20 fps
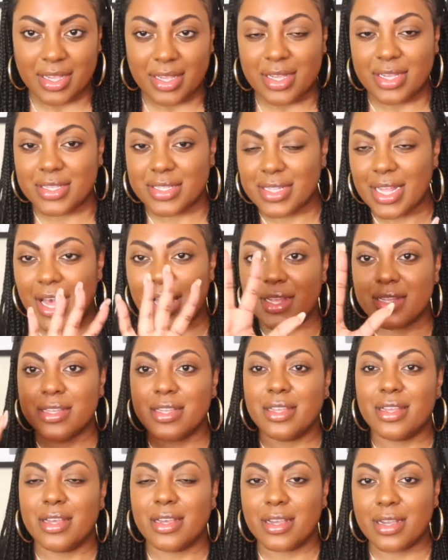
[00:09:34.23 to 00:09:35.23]
It's not,
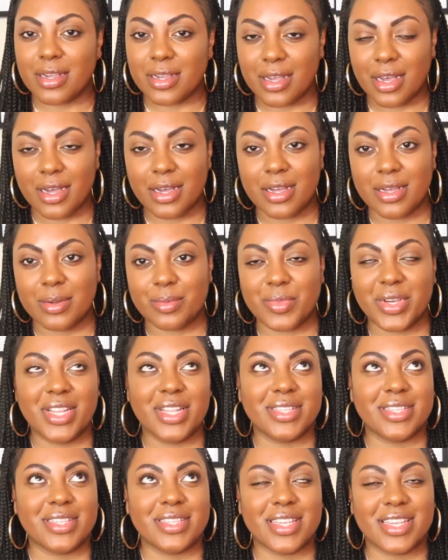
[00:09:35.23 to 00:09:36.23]

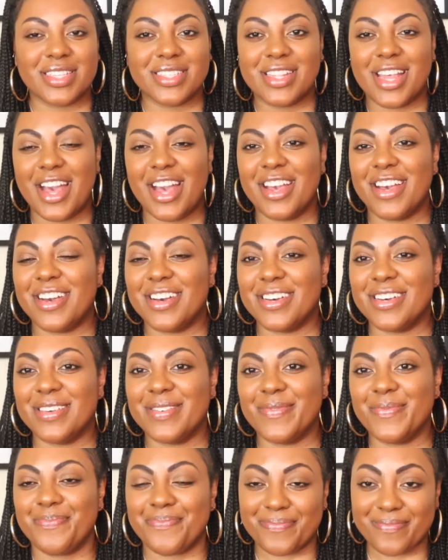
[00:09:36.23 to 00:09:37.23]
It's
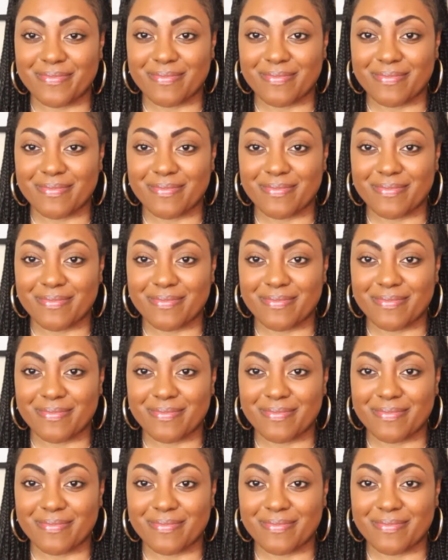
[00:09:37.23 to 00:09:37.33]
not